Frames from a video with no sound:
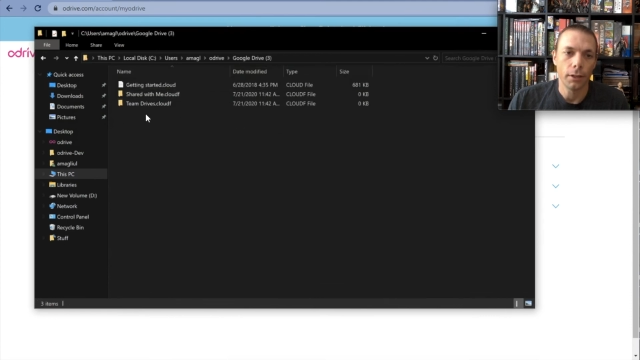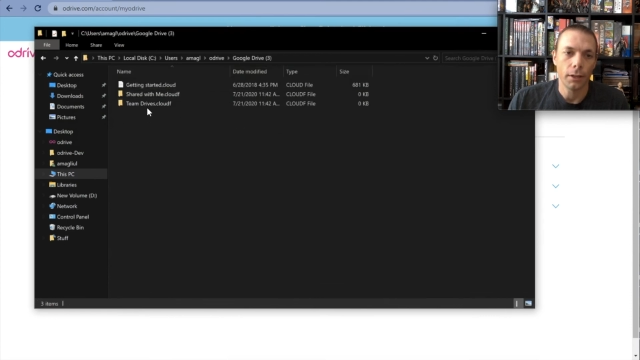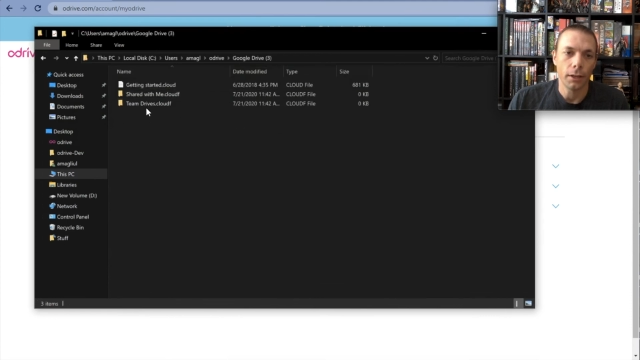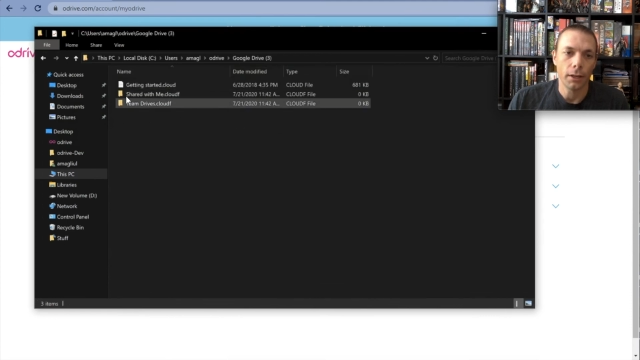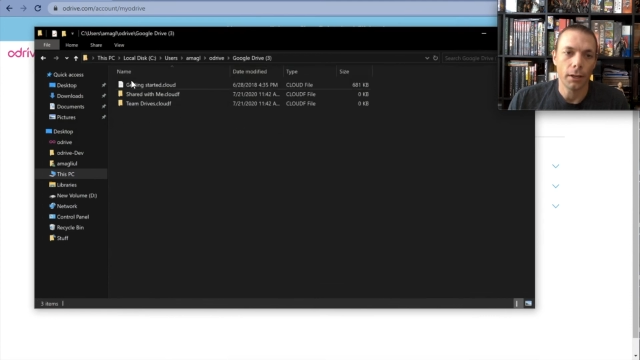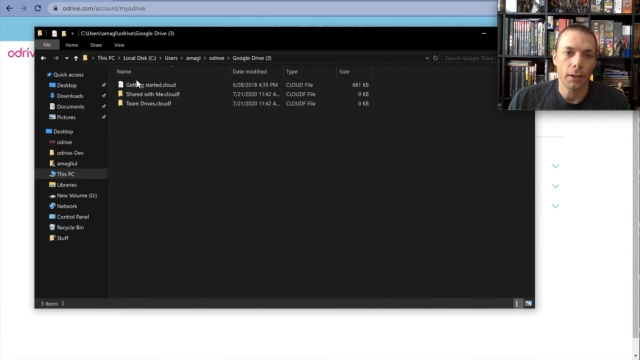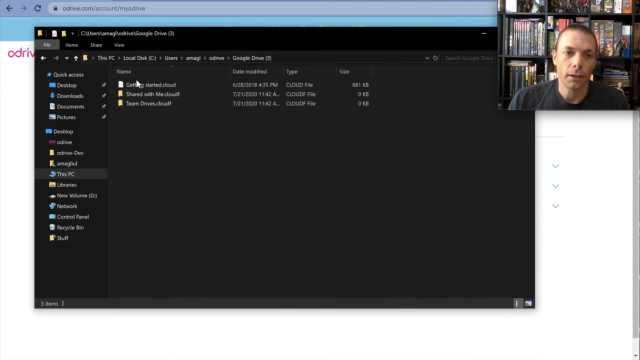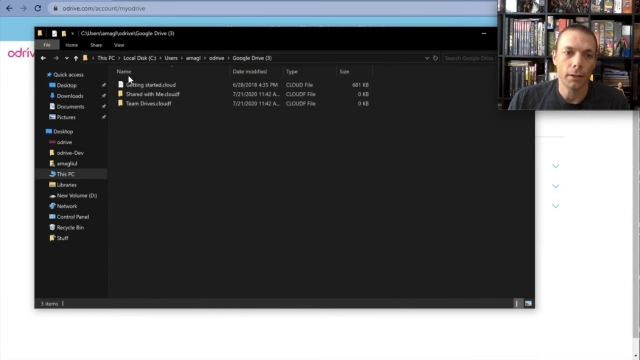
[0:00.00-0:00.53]

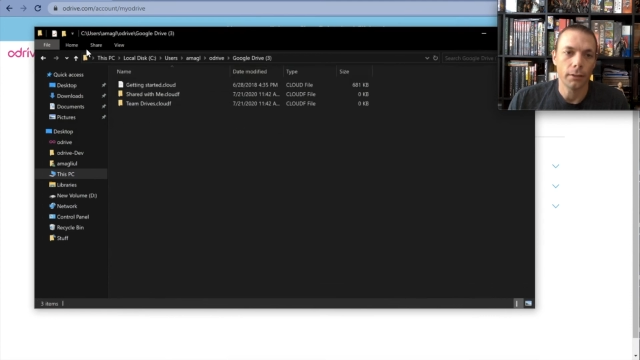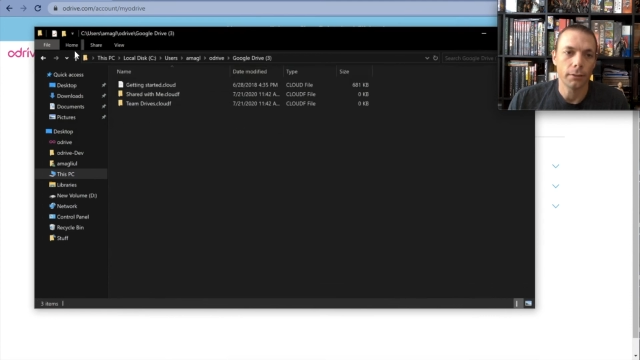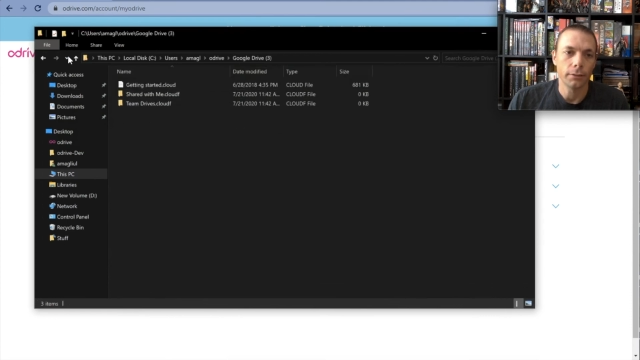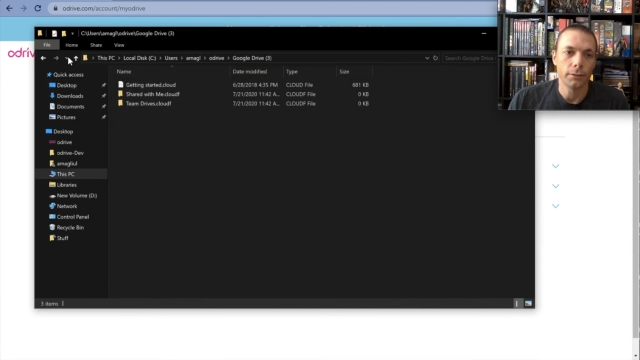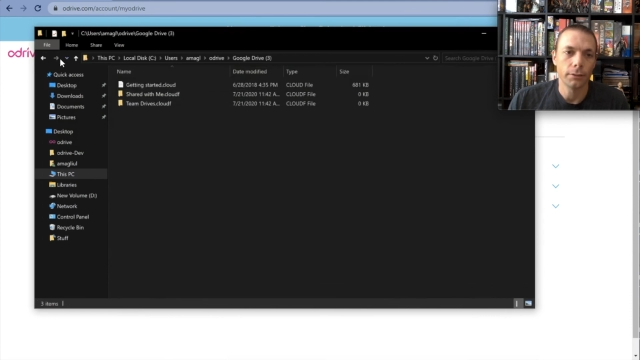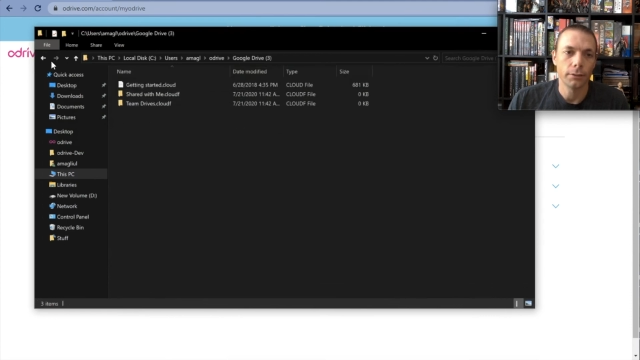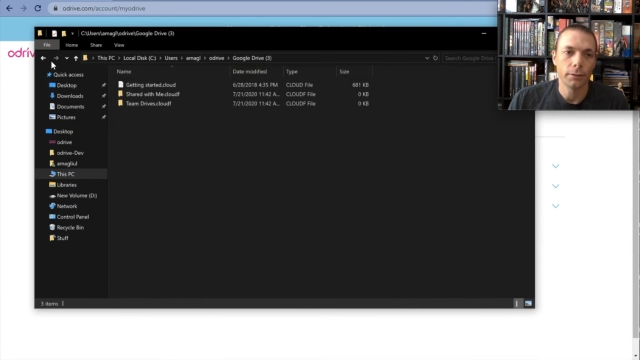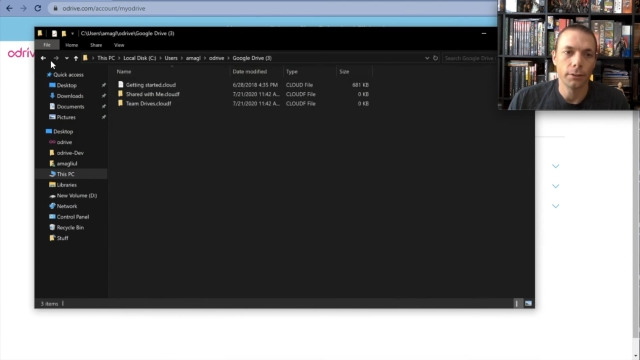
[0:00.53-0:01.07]
and
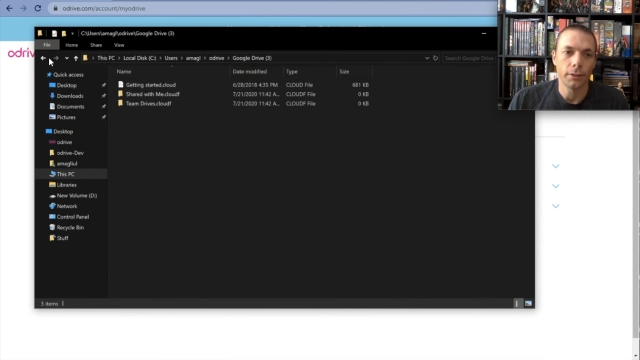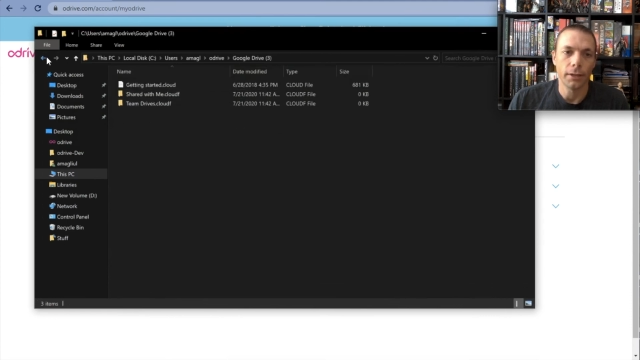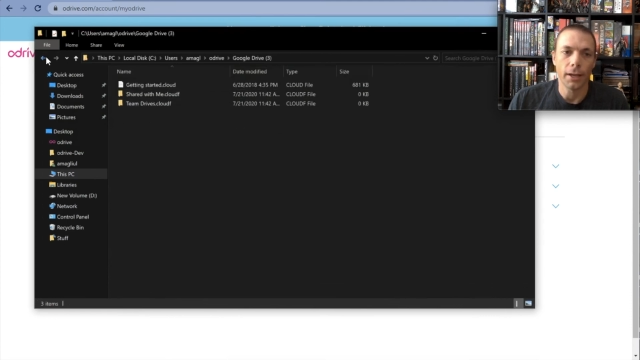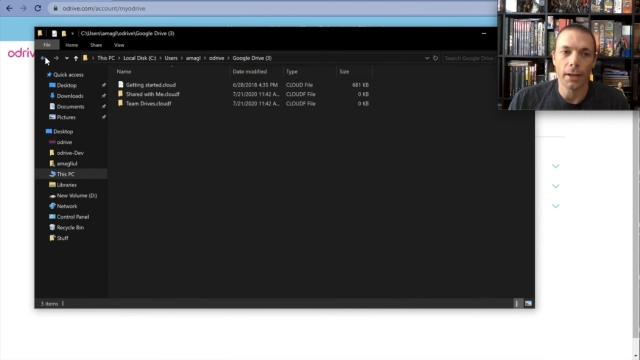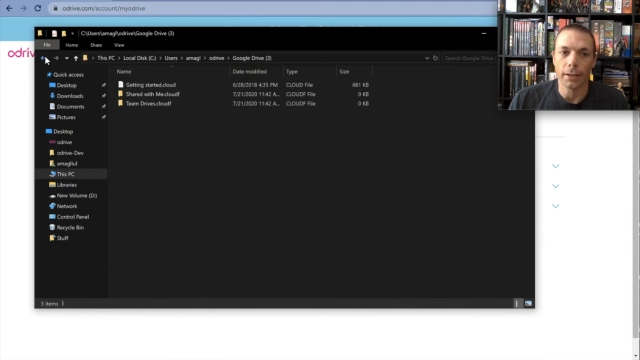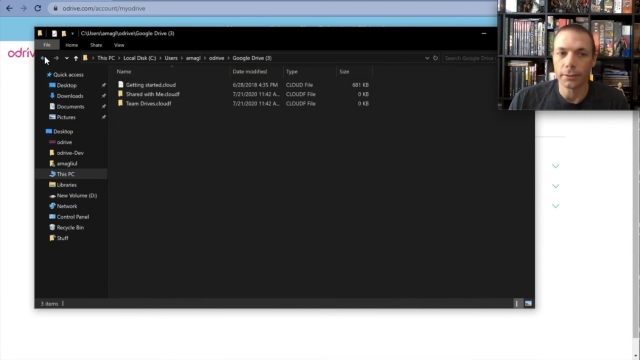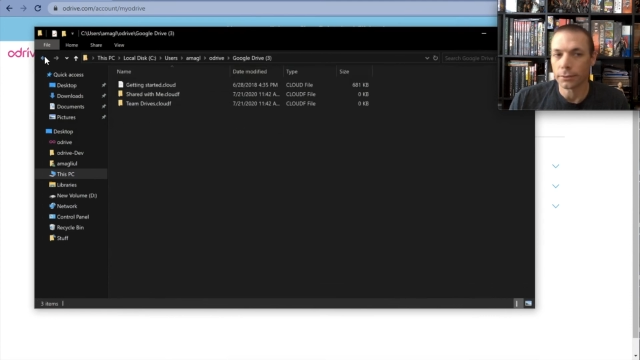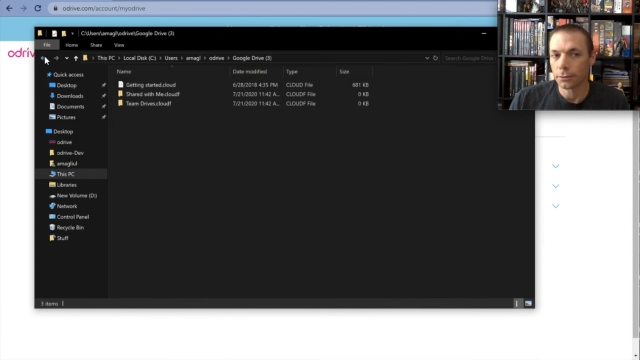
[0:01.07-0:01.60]
it
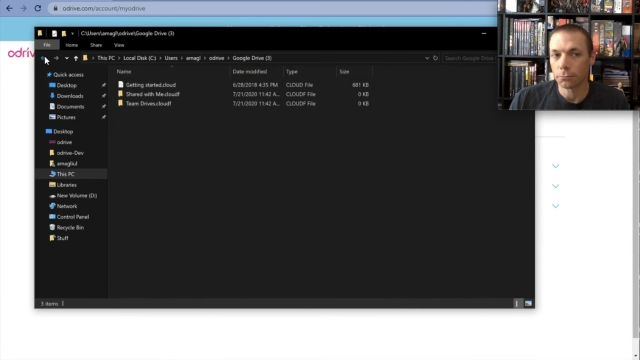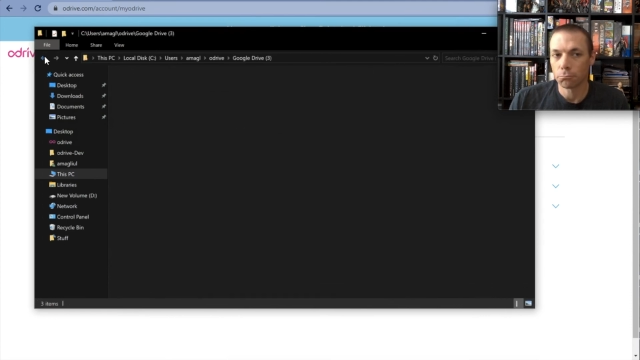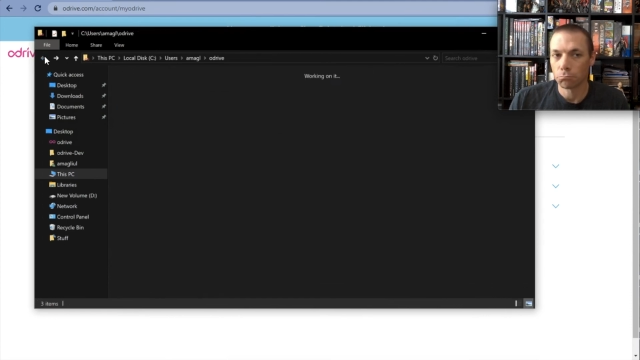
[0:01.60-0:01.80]
has